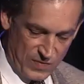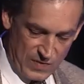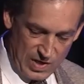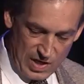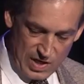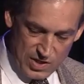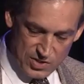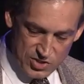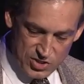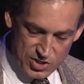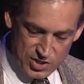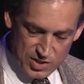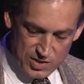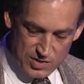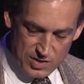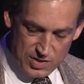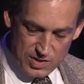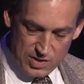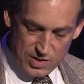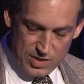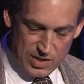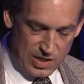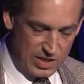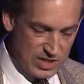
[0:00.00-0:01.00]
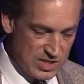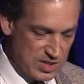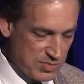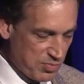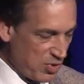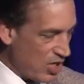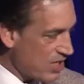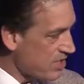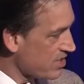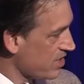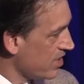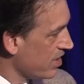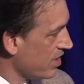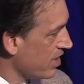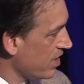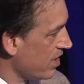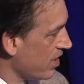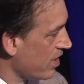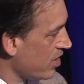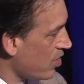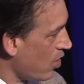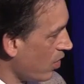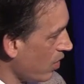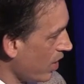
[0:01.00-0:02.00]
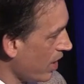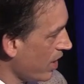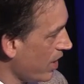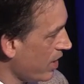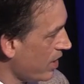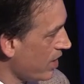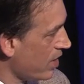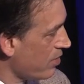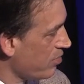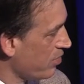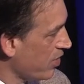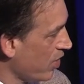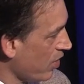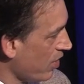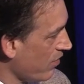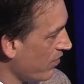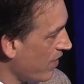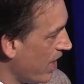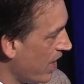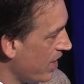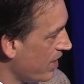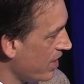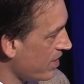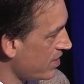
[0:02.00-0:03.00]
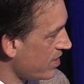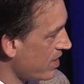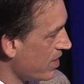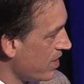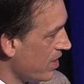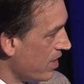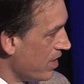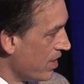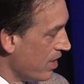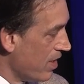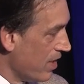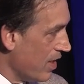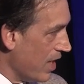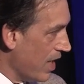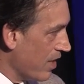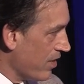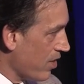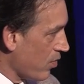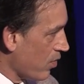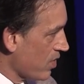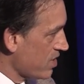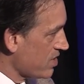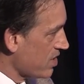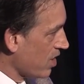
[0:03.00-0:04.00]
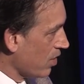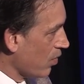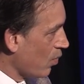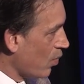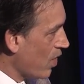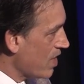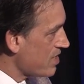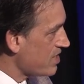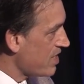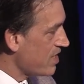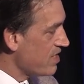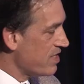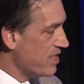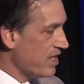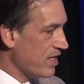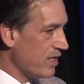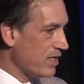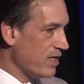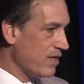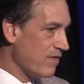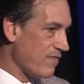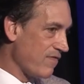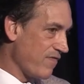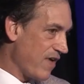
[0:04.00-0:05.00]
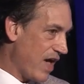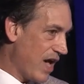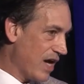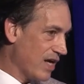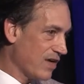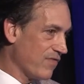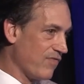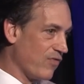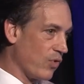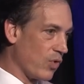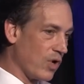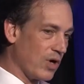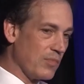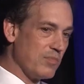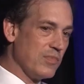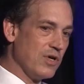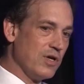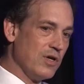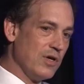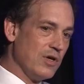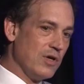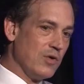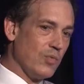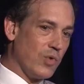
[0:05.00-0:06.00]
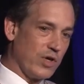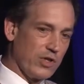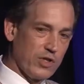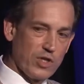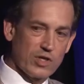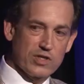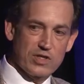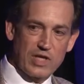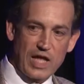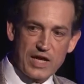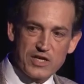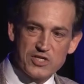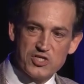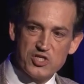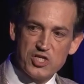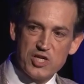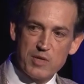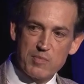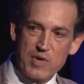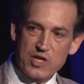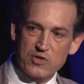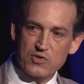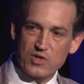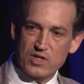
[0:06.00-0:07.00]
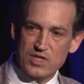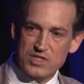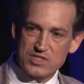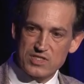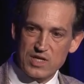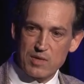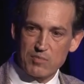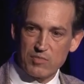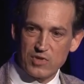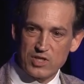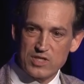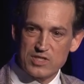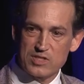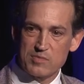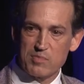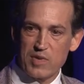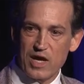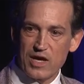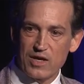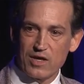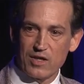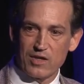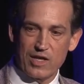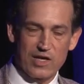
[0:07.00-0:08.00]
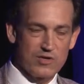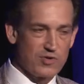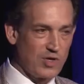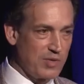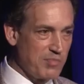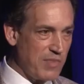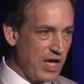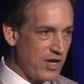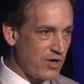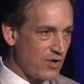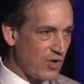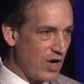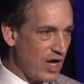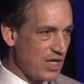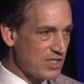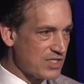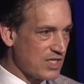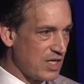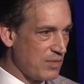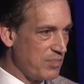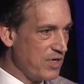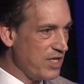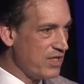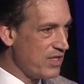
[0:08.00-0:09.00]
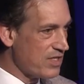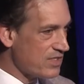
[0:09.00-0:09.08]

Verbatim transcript: And she expressed it in E. coli and purified it, and the result was it did, in fact, form what looked like geometric assemblies by electron microscopy.